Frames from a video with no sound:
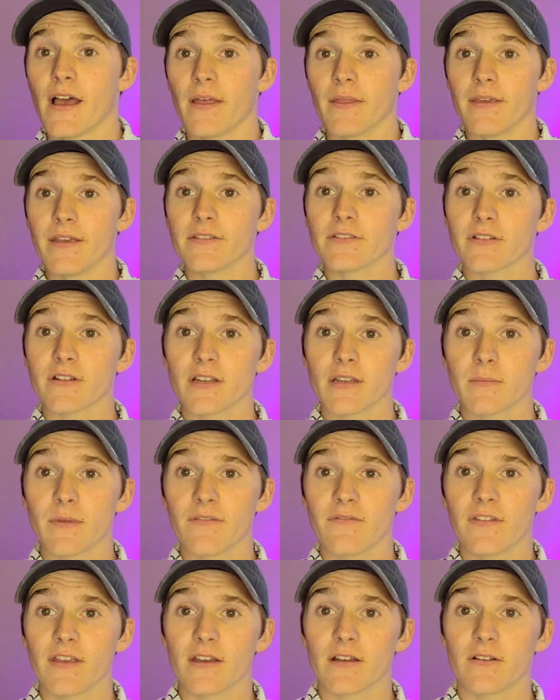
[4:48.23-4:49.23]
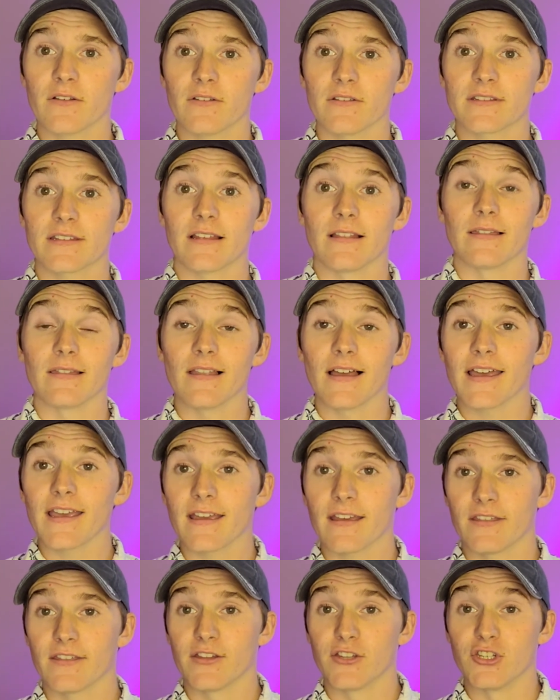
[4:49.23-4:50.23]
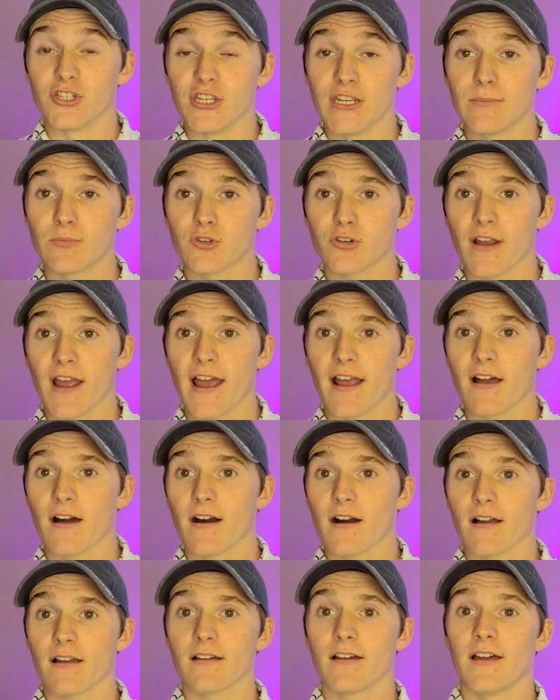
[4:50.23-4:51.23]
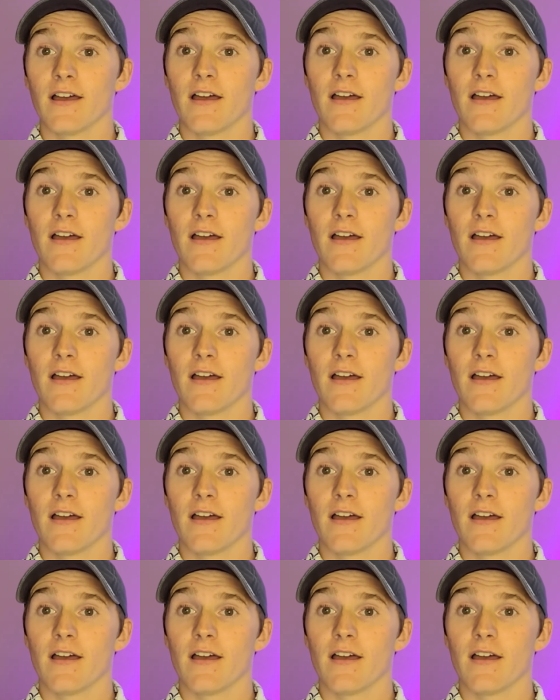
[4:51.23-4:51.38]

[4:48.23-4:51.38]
These are going to be vehicles like the Jeep Trackhawk,